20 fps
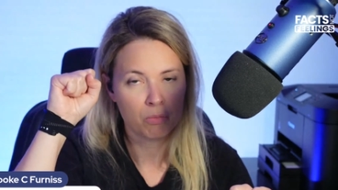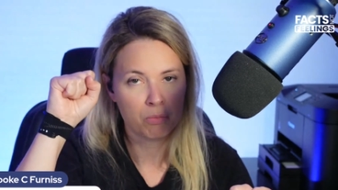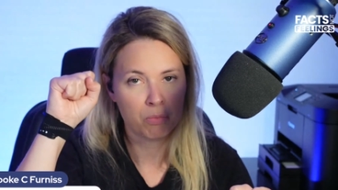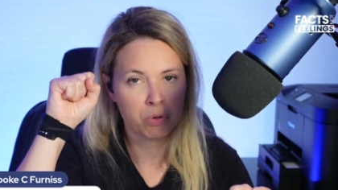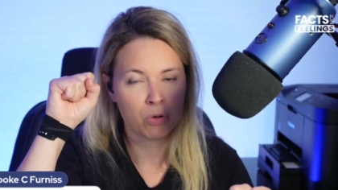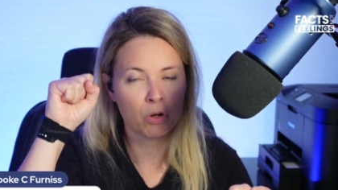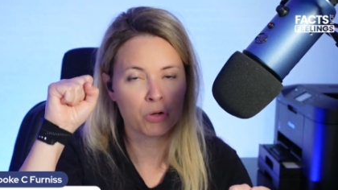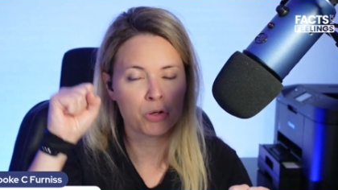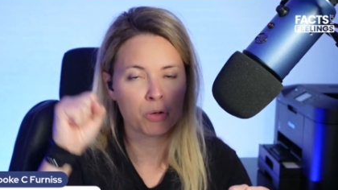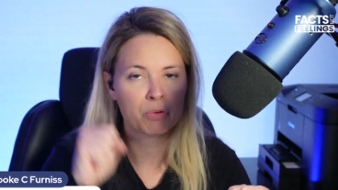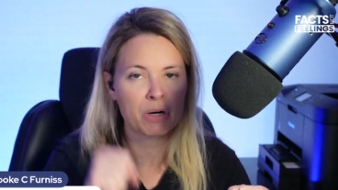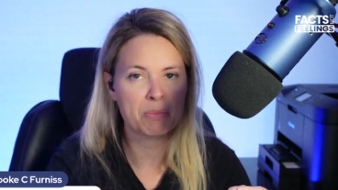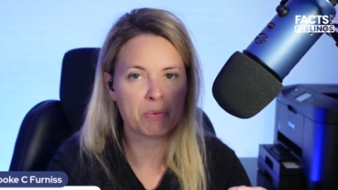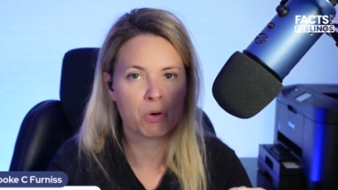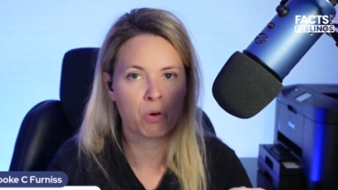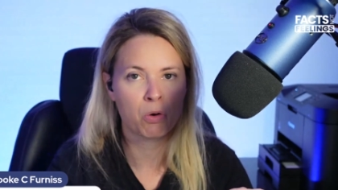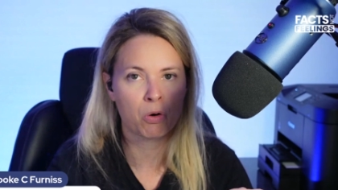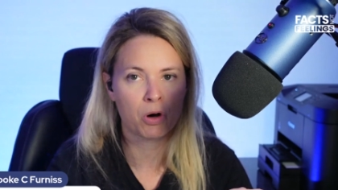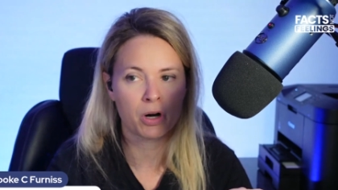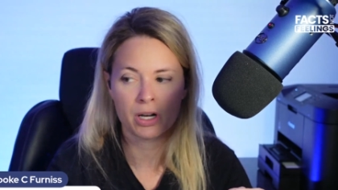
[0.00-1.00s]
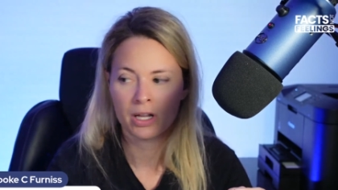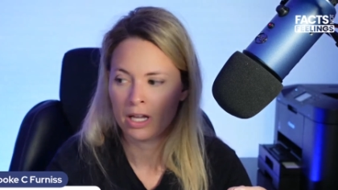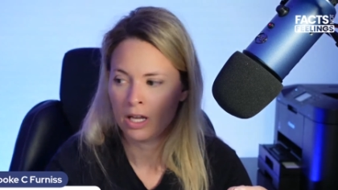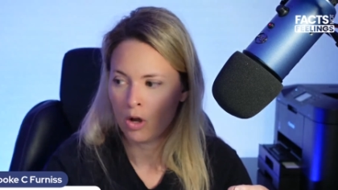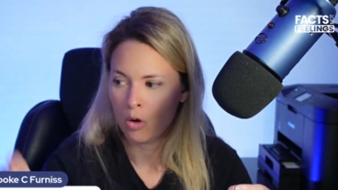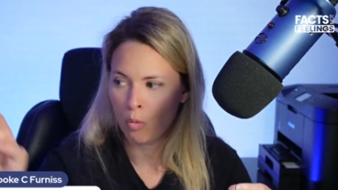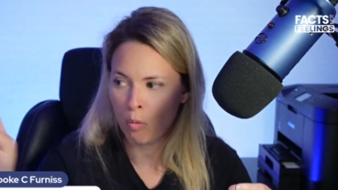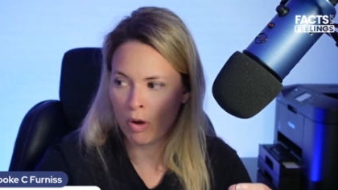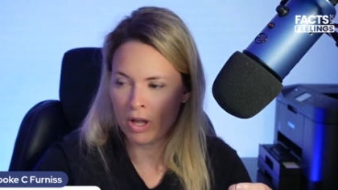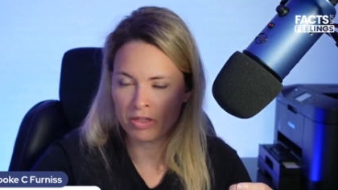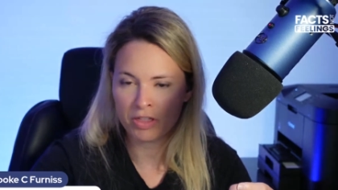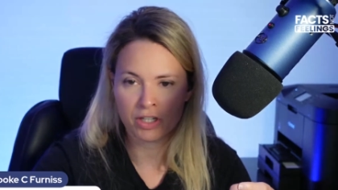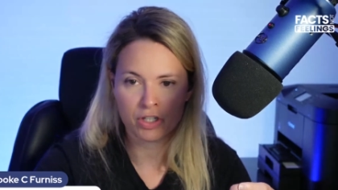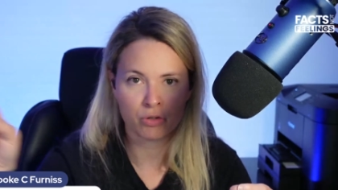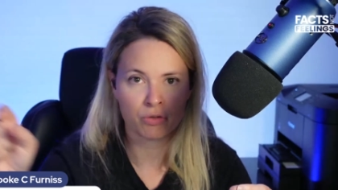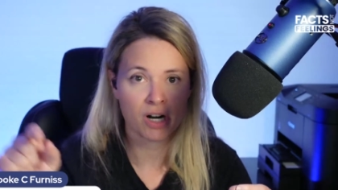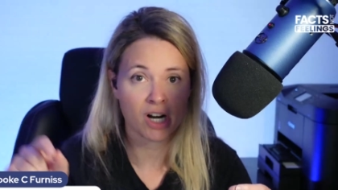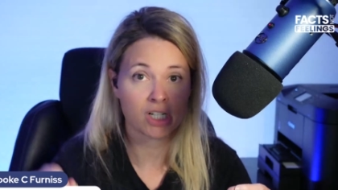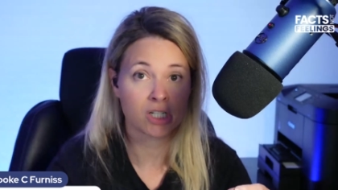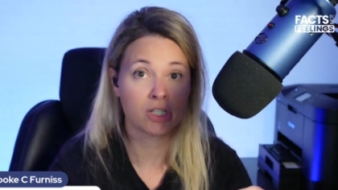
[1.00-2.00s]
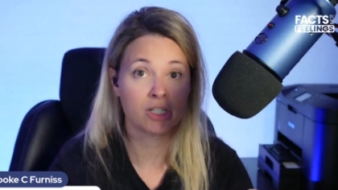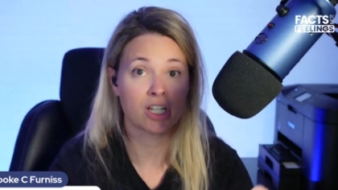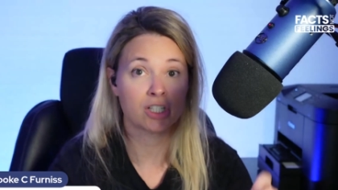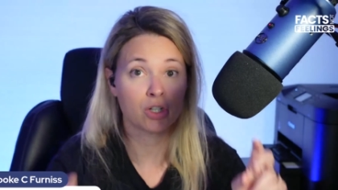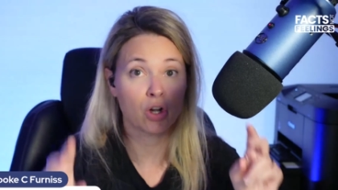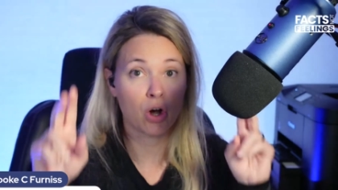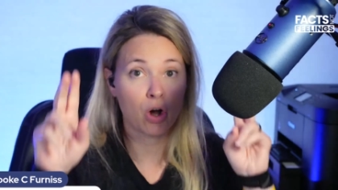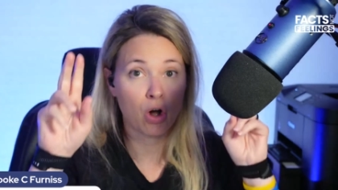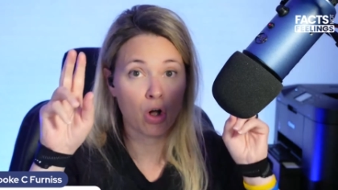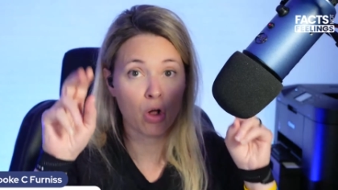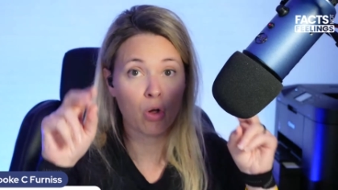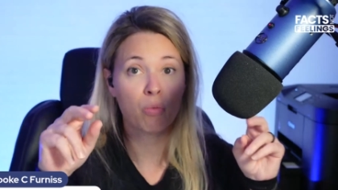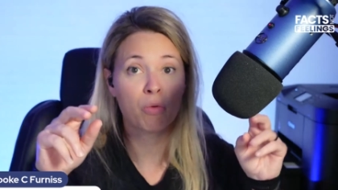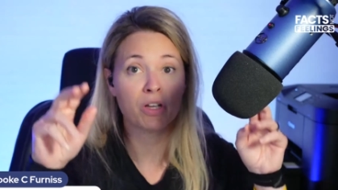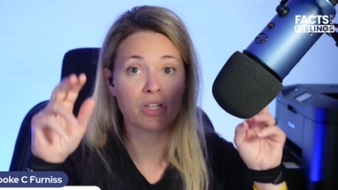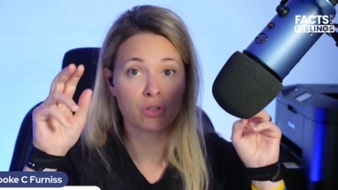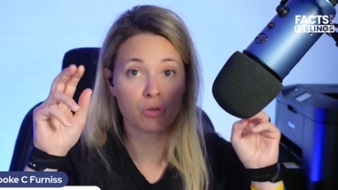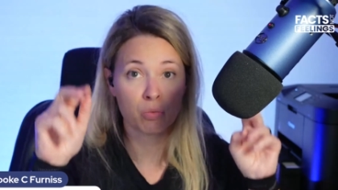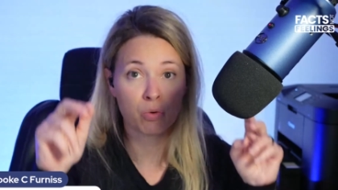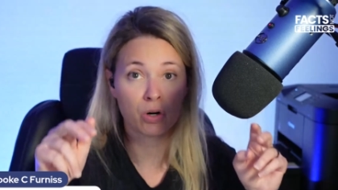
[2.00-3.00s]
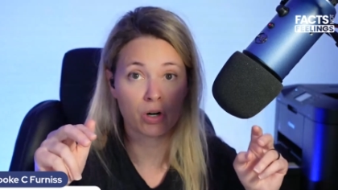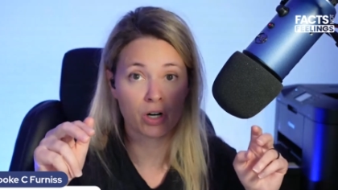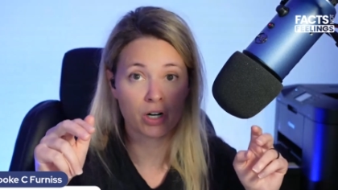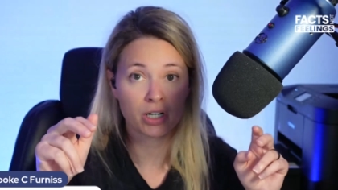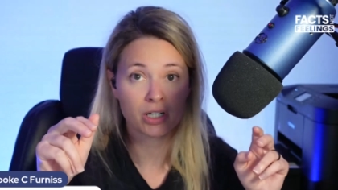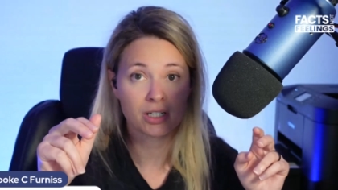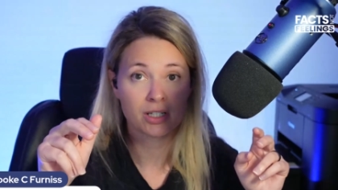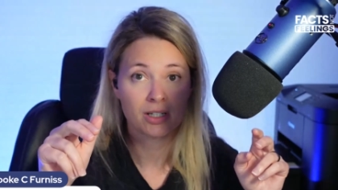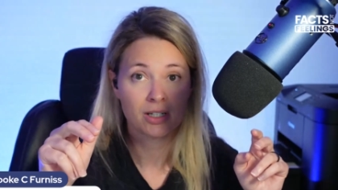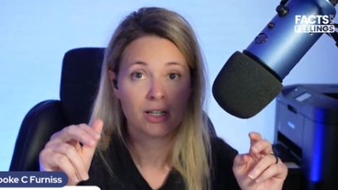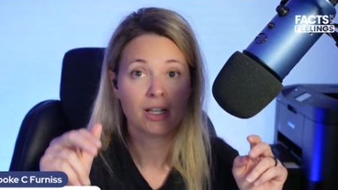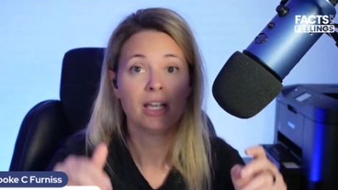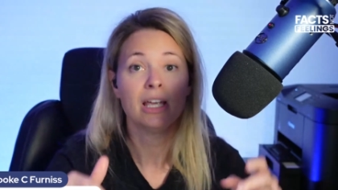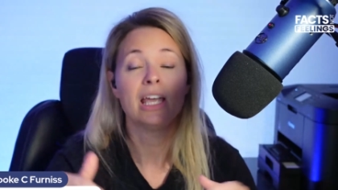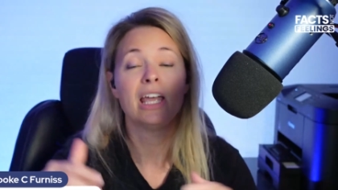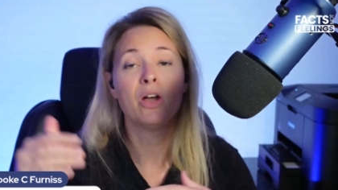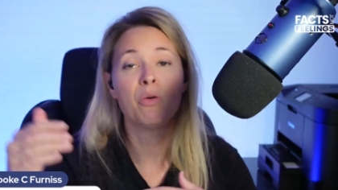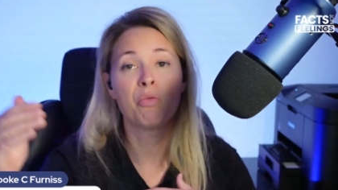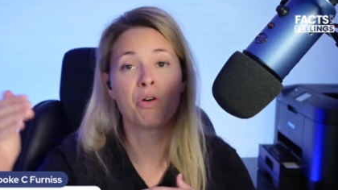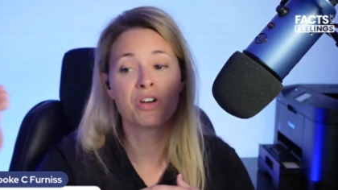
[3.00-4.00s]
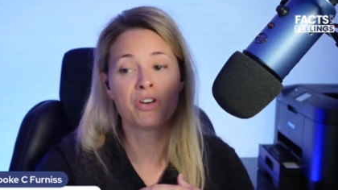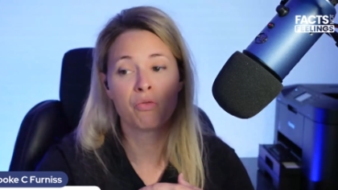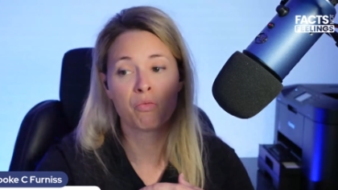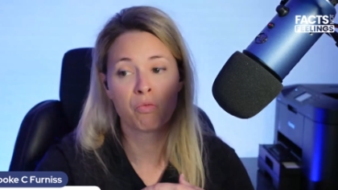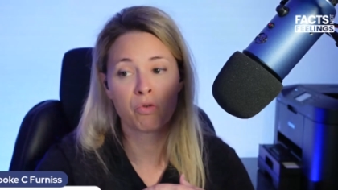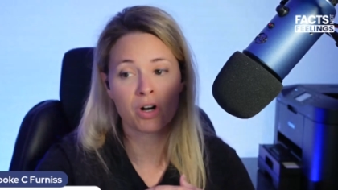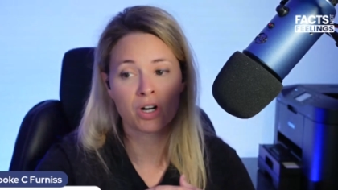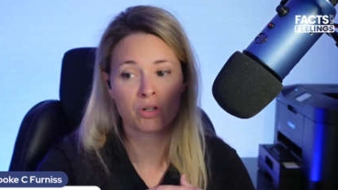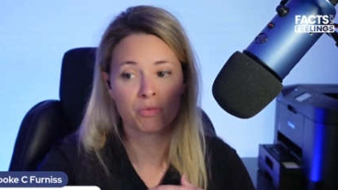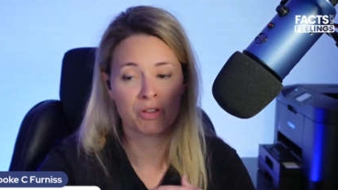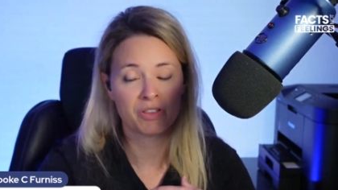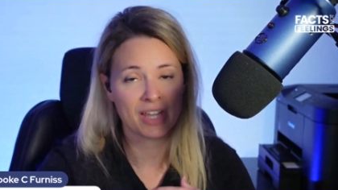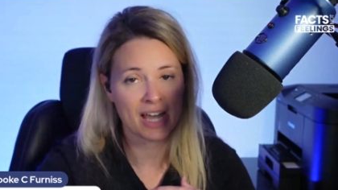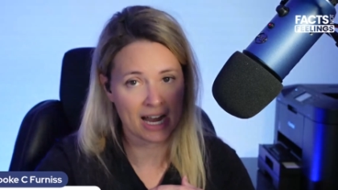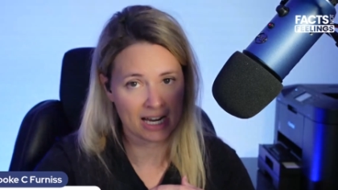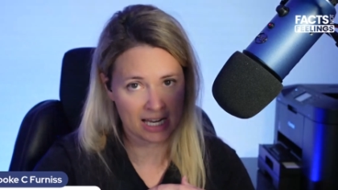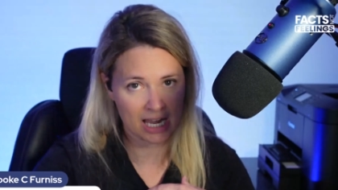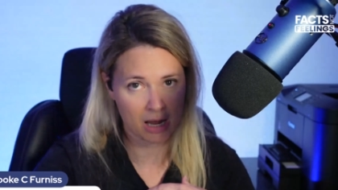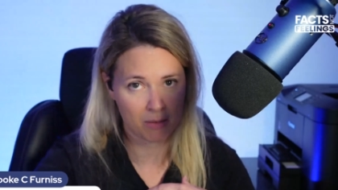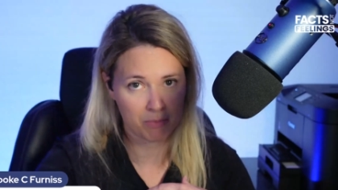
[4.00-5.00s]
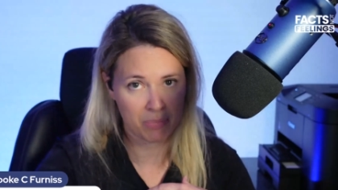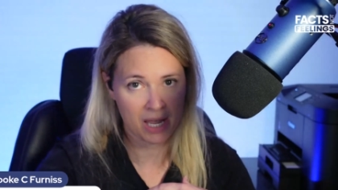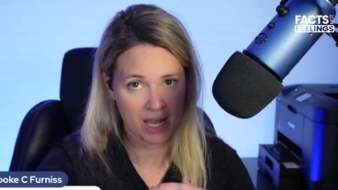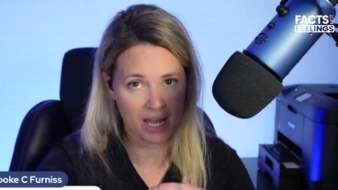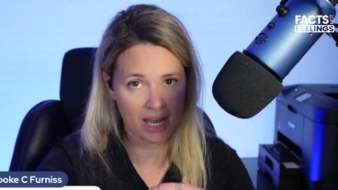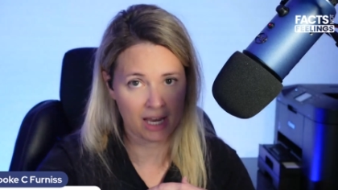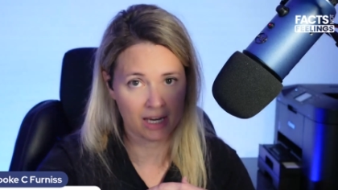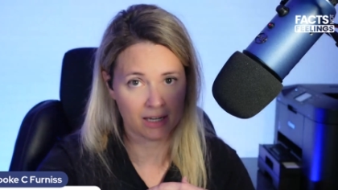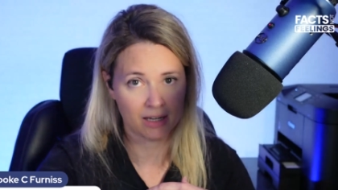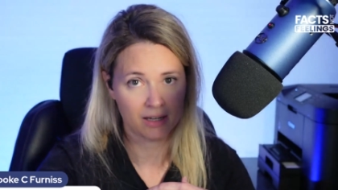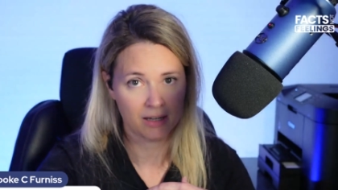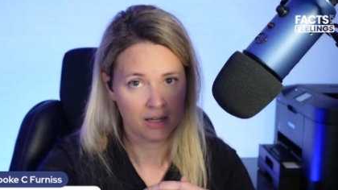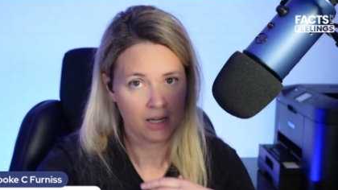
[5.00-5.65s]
pulled the ripcord, went the direction that's always worked, it wouldn't have worked with that campaign.